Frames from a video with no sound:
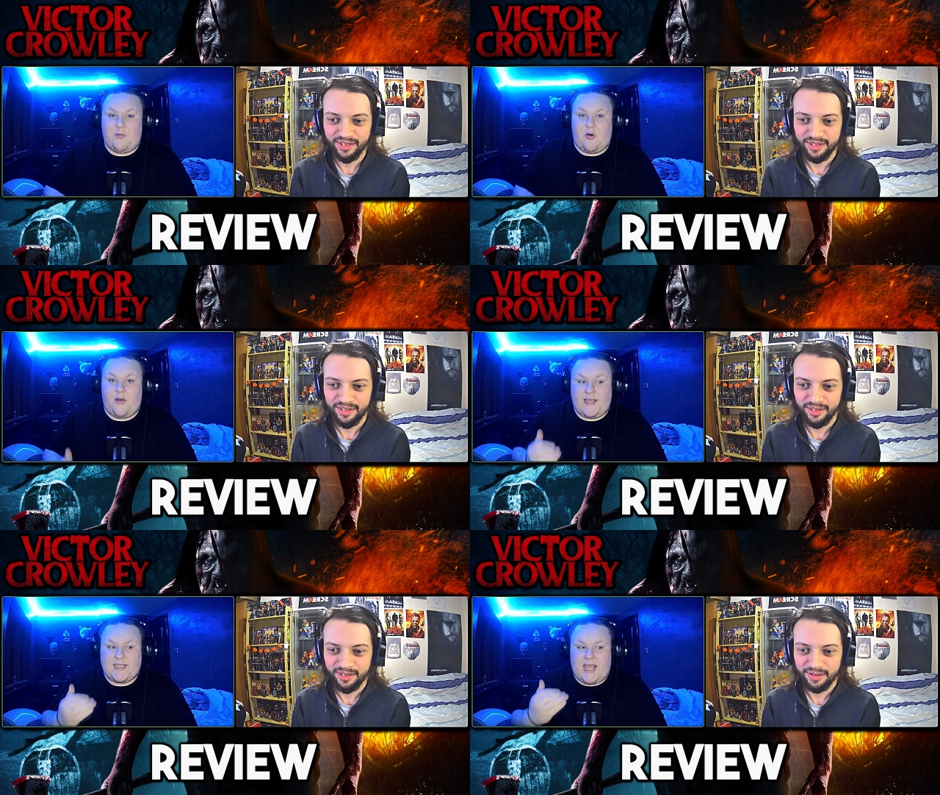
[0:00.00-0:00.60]

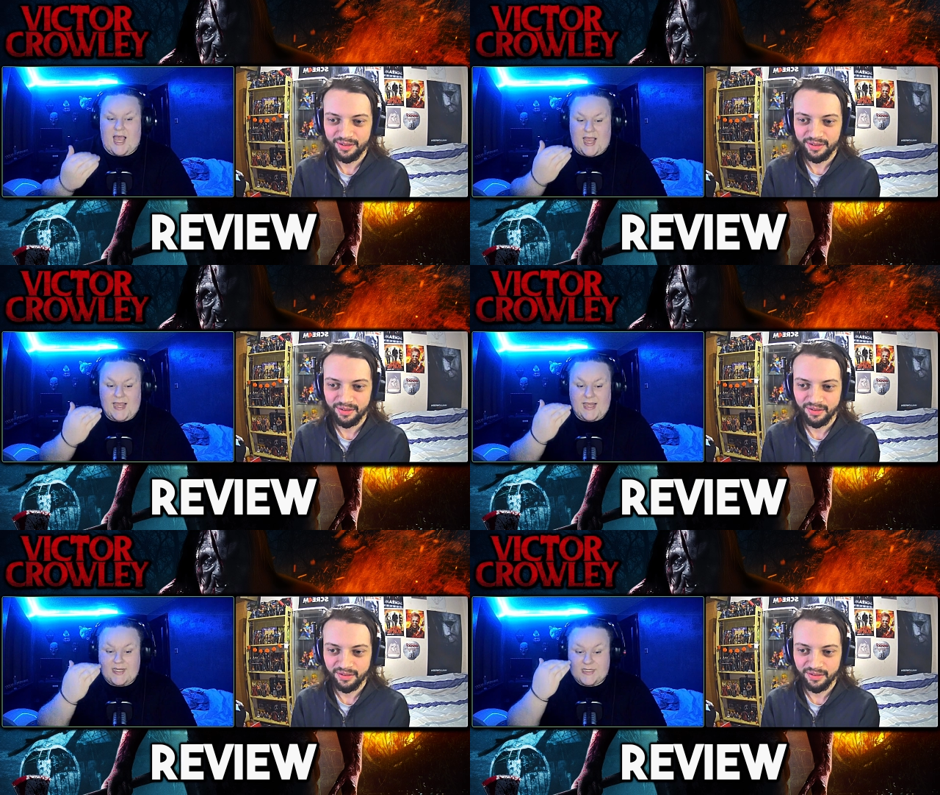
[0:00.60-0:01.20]
Speaker 1: but his
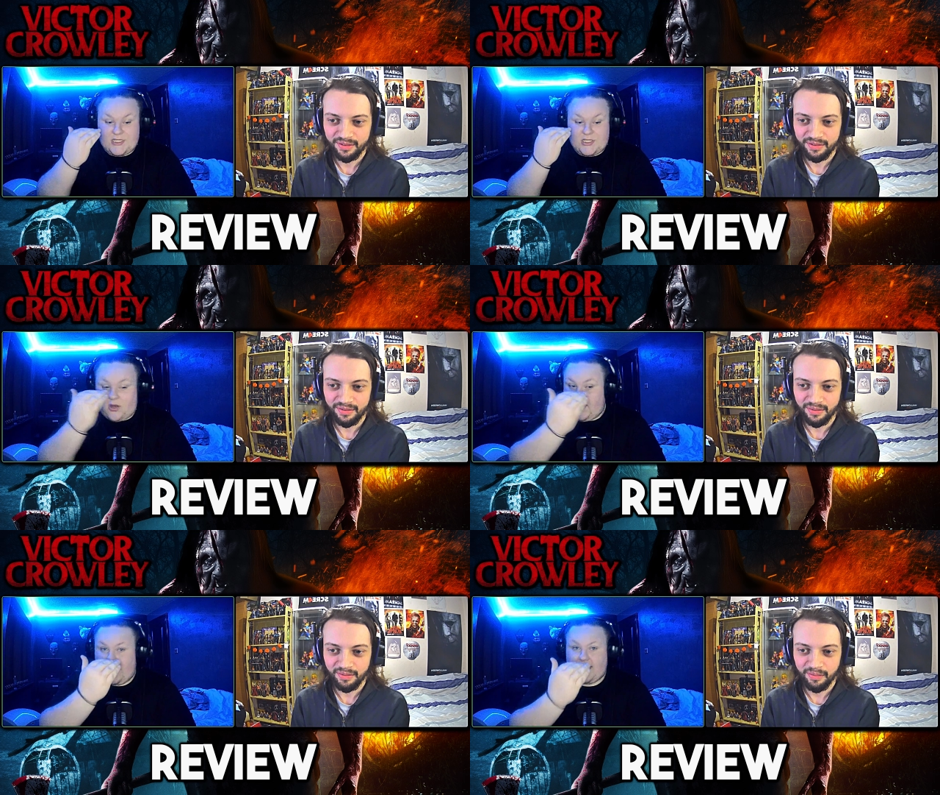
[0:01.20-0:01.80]
eyes
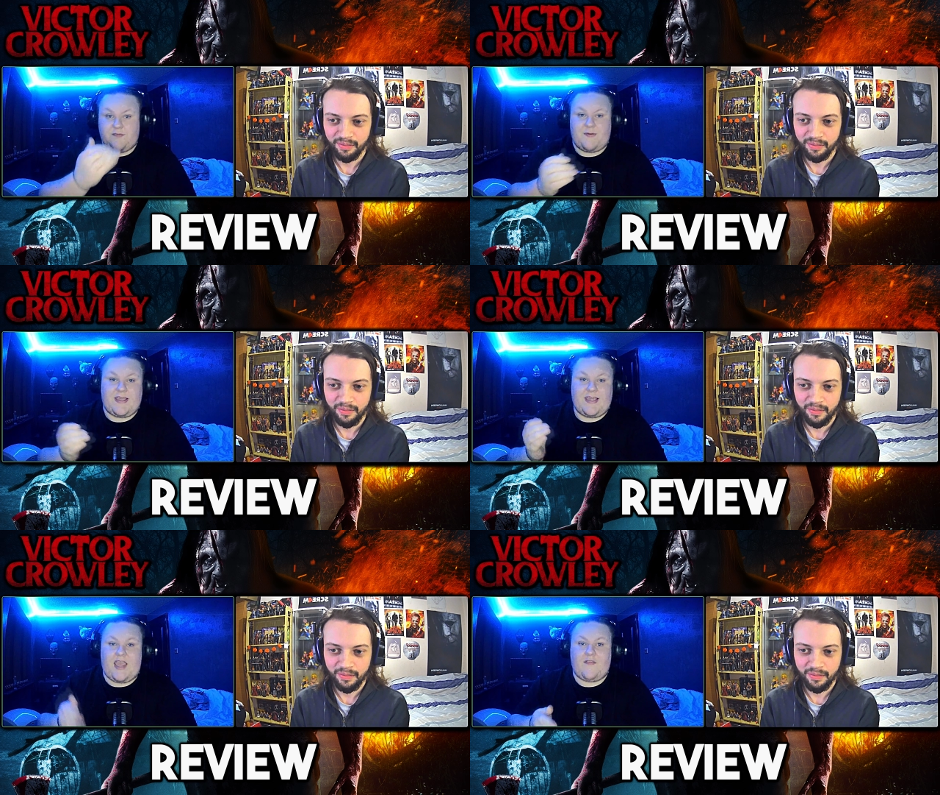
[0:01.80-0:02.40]
sockets have
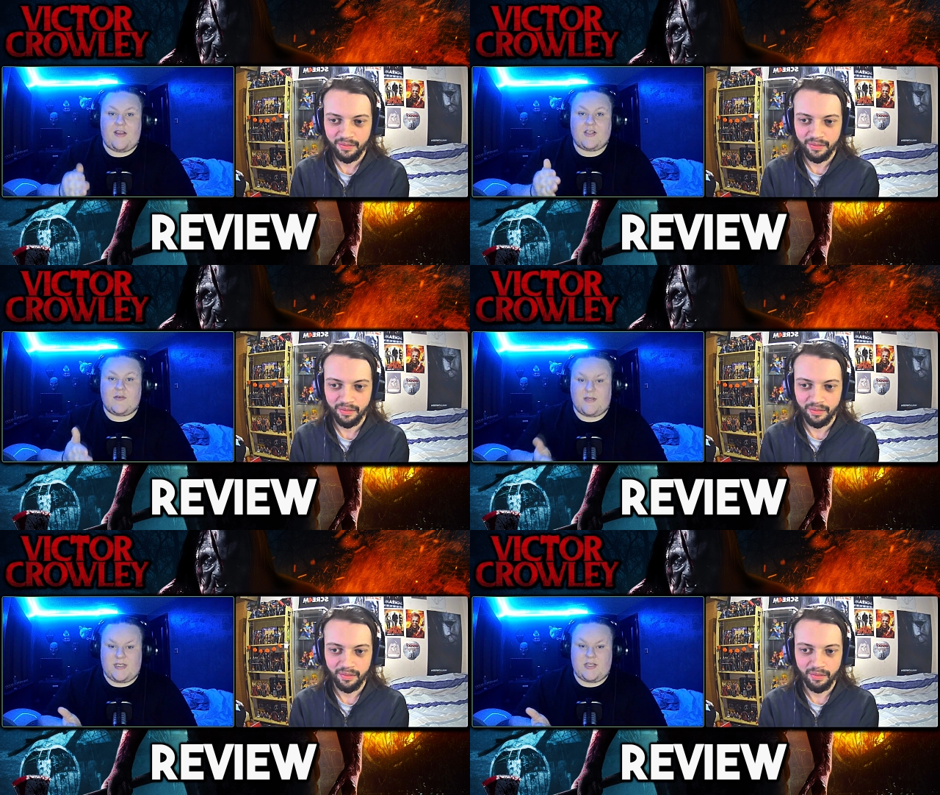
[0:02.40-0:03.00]
been caved in,
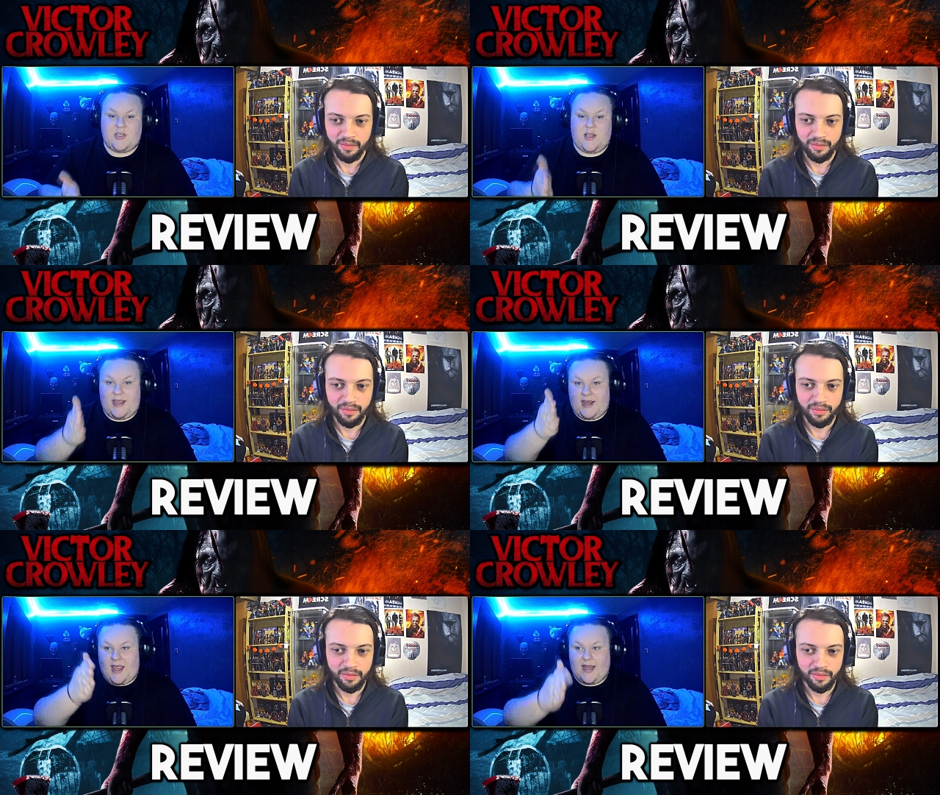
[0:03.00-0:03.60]
so it's literally
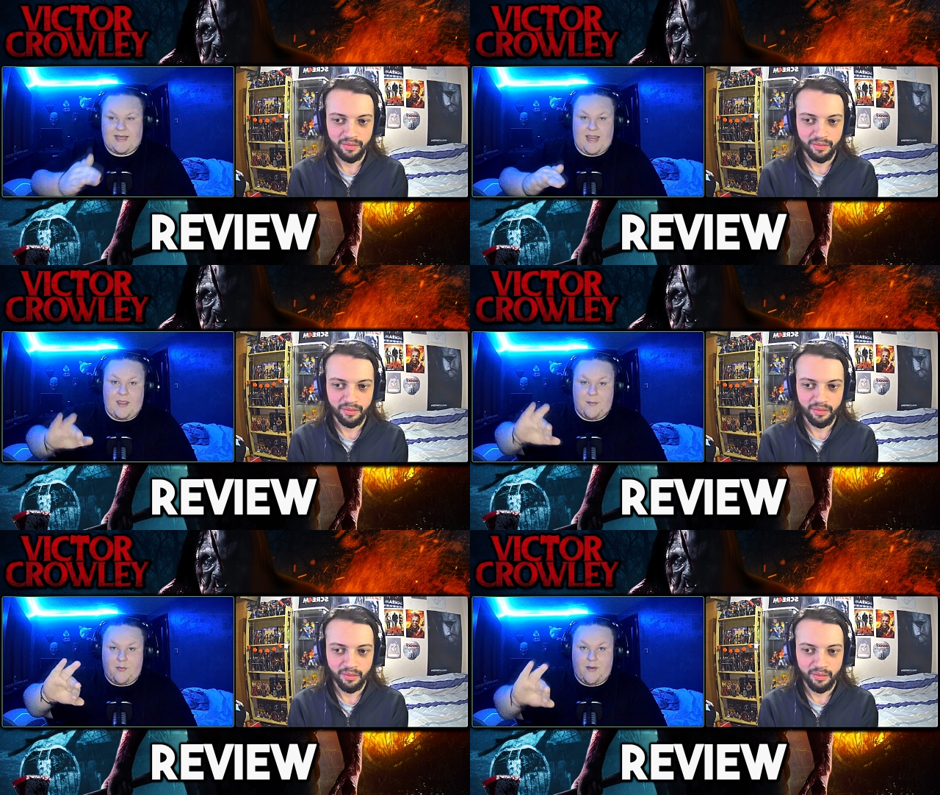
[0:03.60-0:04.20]
like a
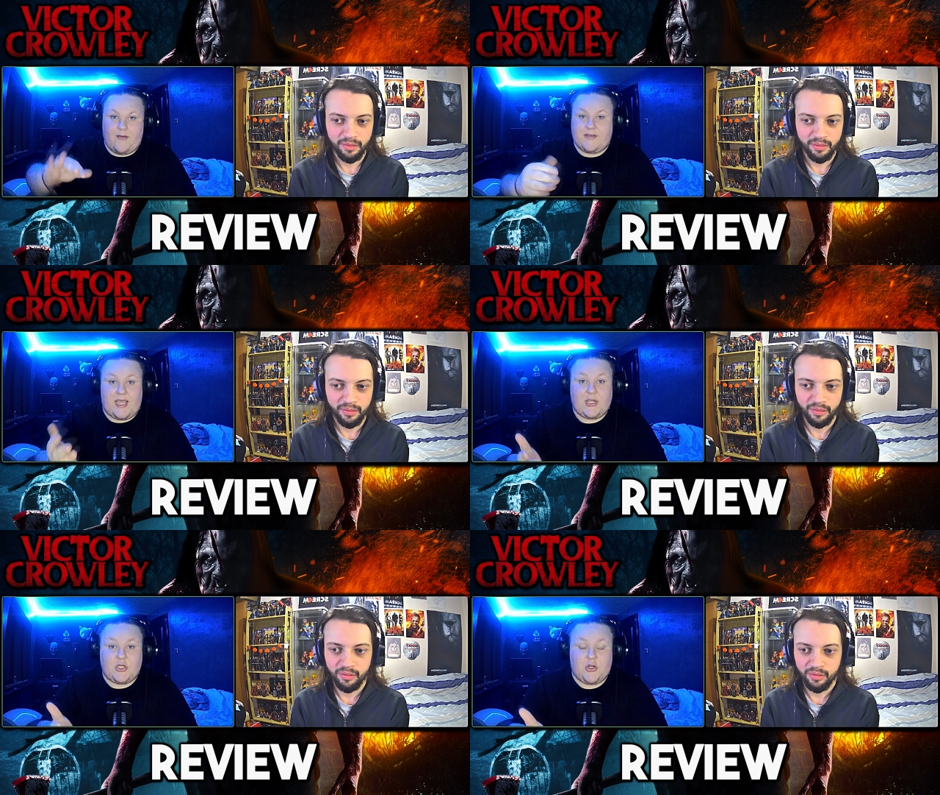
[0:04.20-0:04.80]
dip where
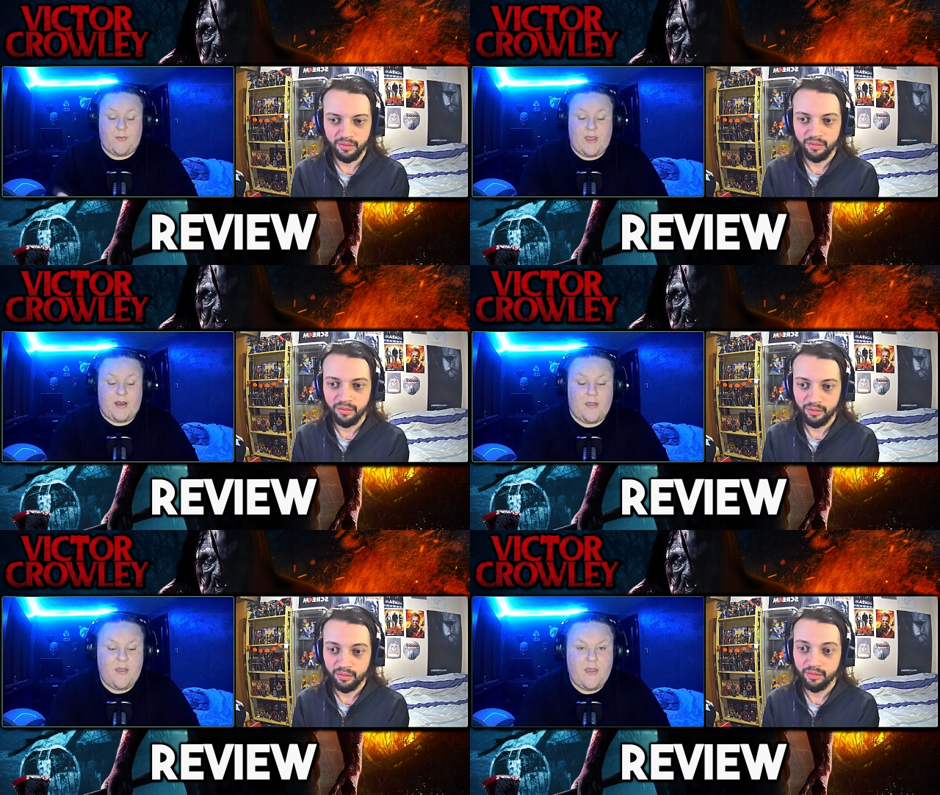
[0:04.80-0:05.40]
his eye should have
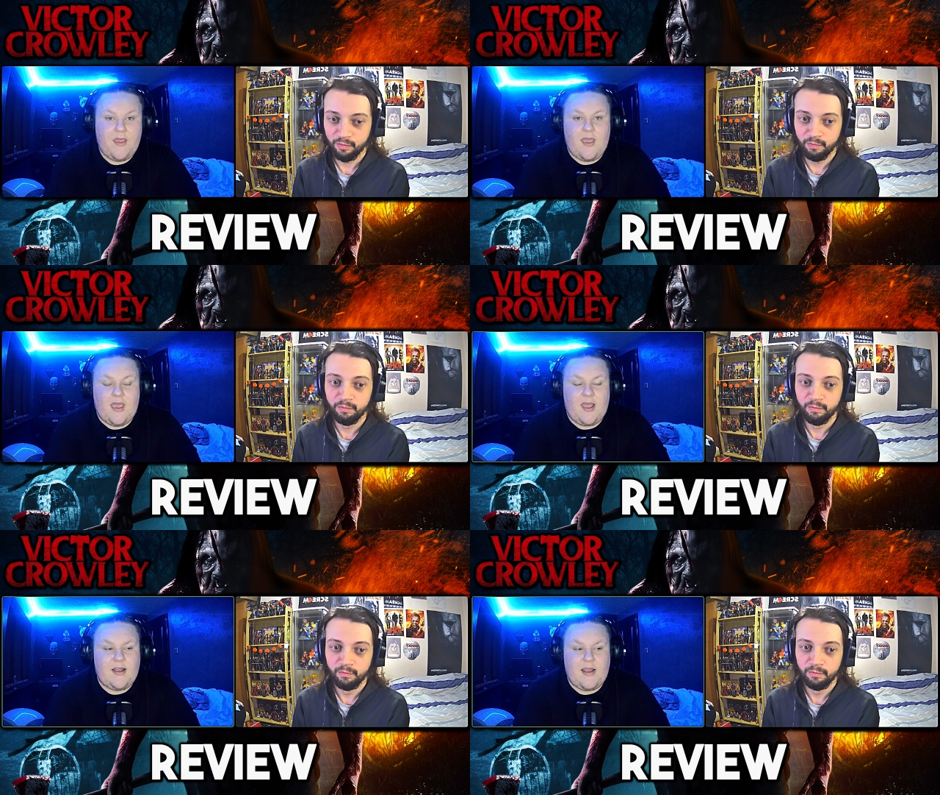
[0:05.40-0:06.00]
been.
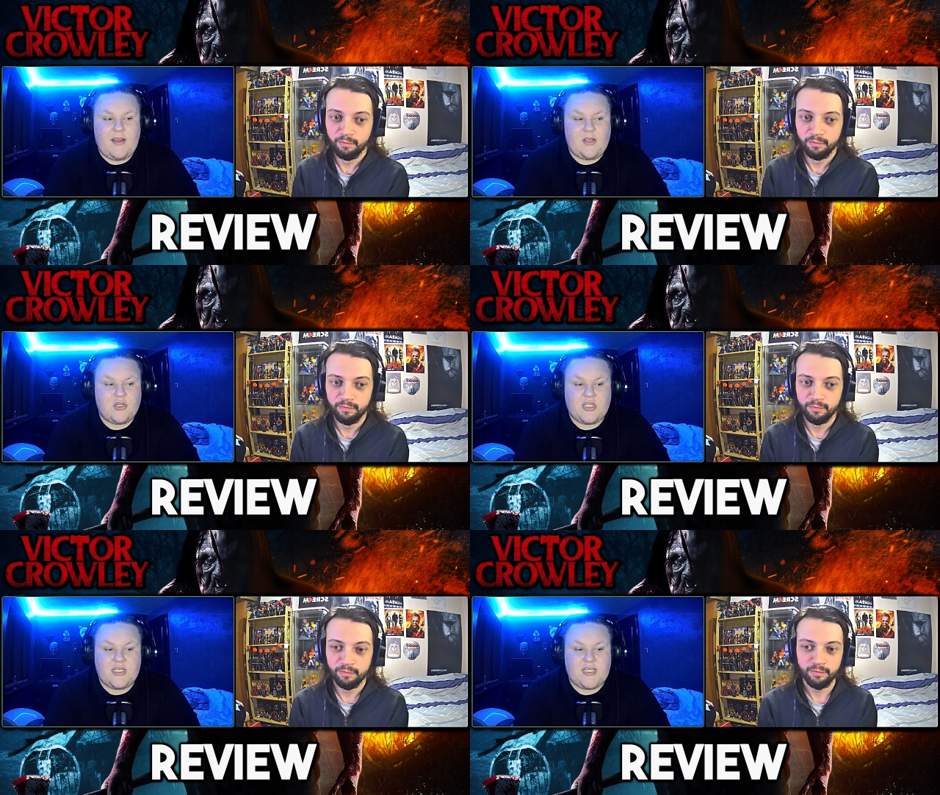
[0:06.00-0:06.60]
Mm. And then he
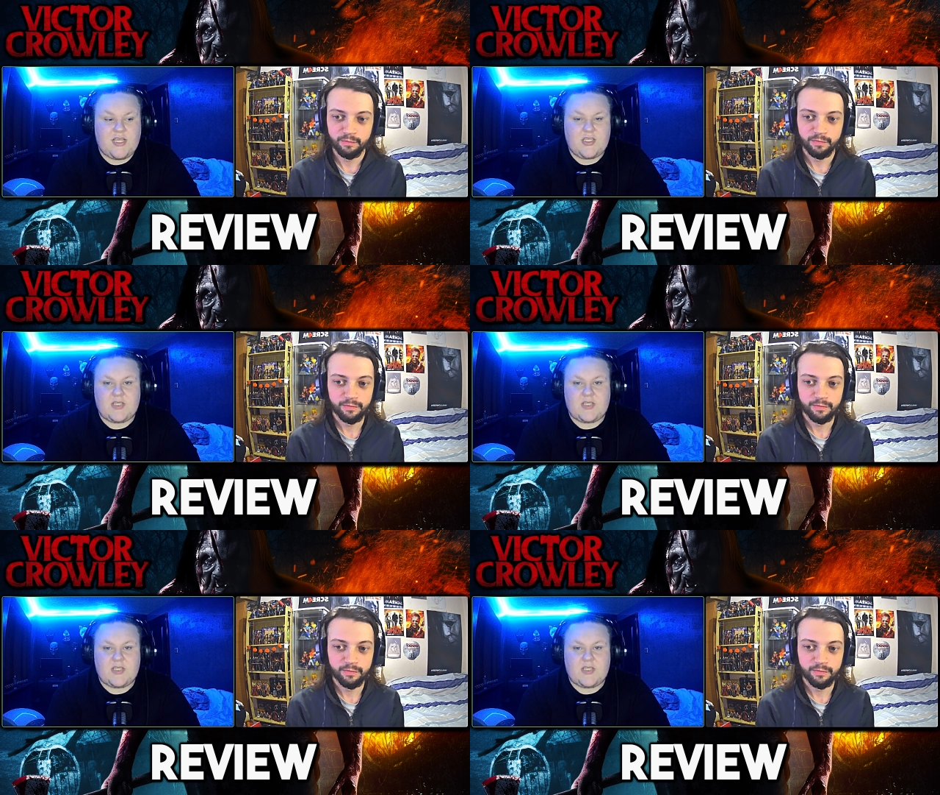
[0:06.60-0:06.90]
just decides to